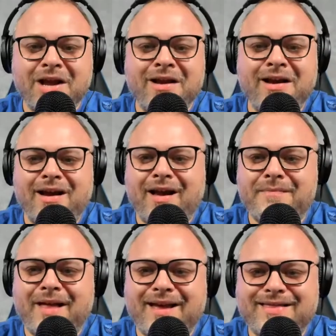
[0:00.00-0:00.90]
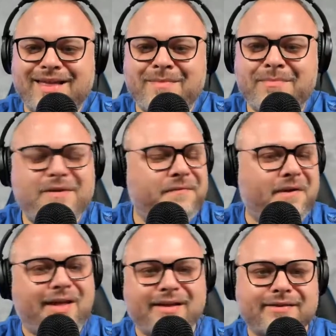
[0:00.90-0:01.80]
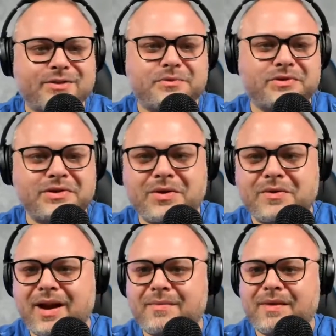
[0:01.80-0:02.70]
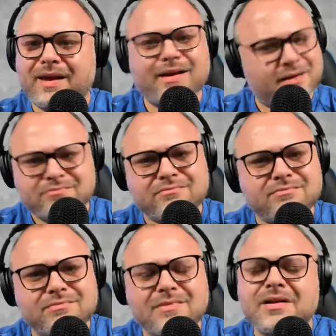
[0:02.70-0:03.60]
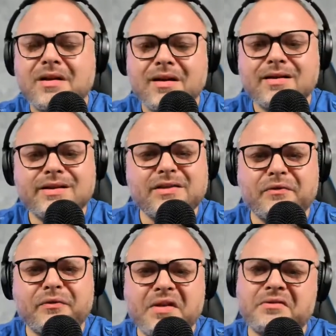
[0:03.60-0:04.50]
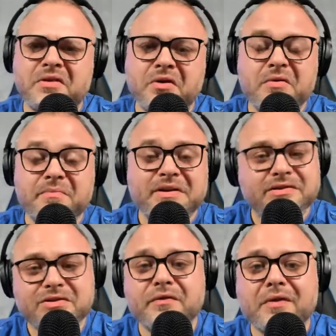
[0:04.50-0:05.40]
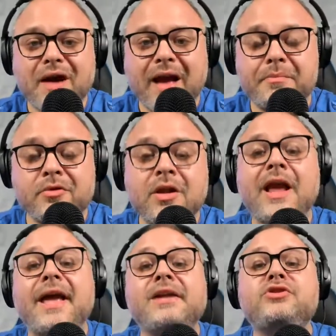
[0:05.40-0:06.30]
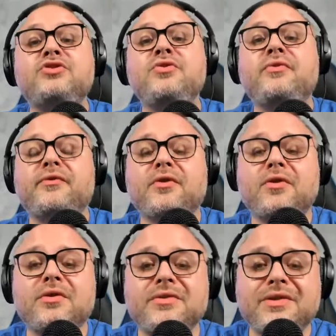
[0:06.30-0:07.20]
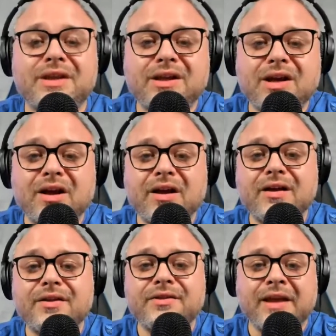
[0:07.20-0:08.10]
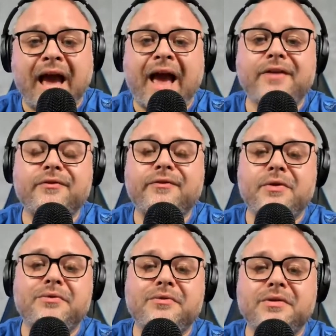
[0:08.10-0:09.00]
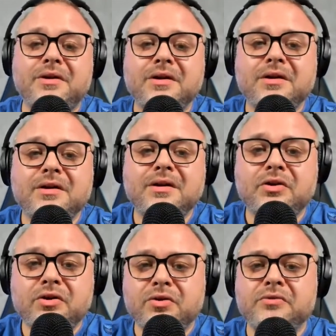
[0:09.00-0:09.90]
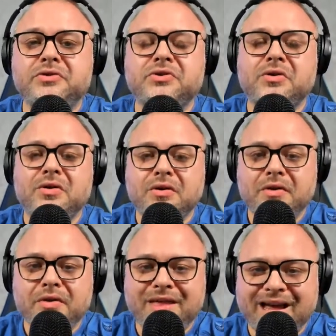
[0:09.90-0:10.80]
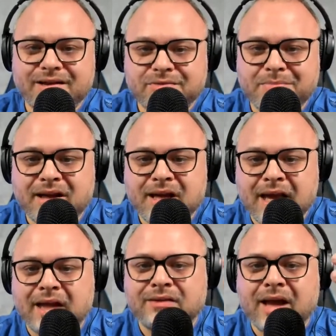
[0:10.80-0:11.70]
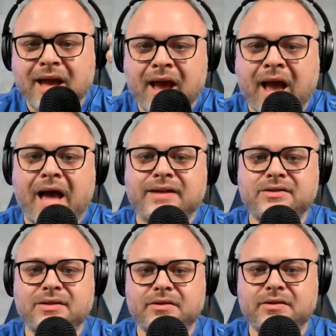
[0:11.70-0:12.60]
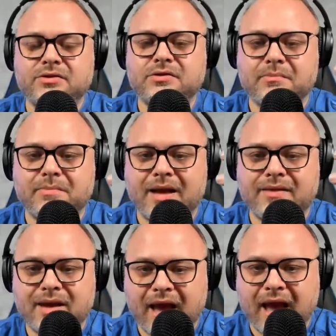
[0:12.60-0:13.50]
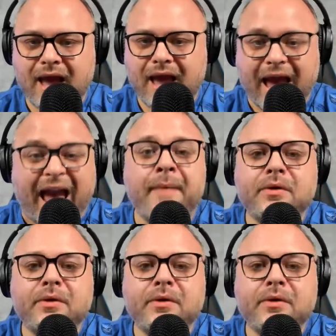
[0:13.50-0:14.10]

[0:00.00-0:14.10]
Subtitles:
I'm like, they made me feel like this was new, and I'm like, it doesn't feel new, but it's new for Apple. It's new for the iPhone user that is being held hostage by the Apple